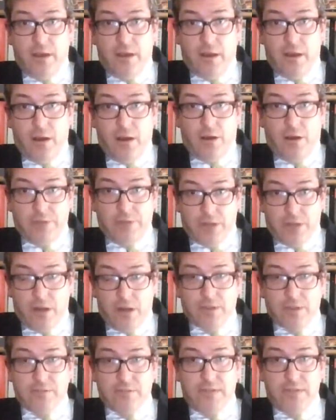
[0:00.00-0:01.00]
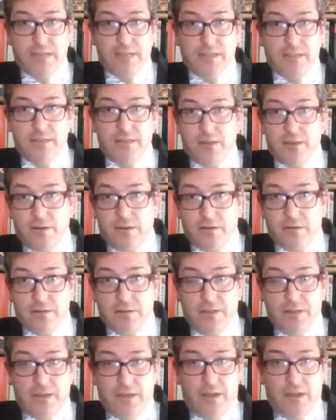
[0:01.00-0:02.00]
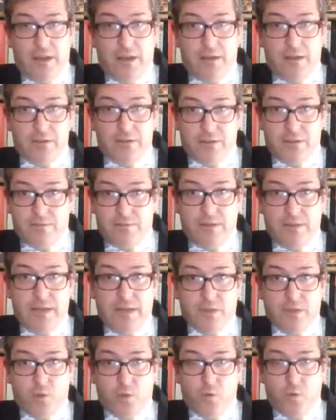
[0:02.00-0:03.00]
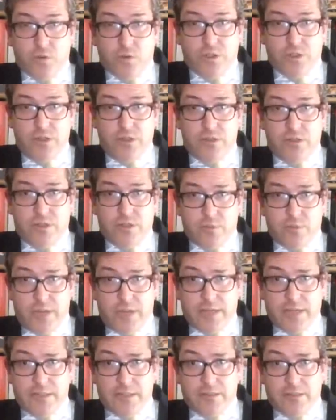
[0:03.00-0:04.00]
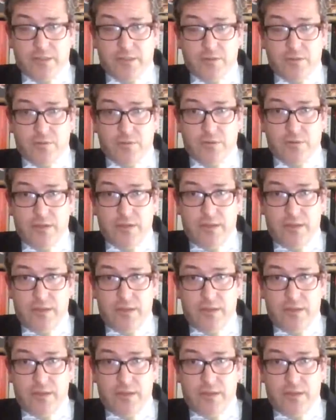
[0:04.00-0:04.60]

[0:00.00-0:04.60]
uh, are incarcerated, are uh, severely tortured, subjected to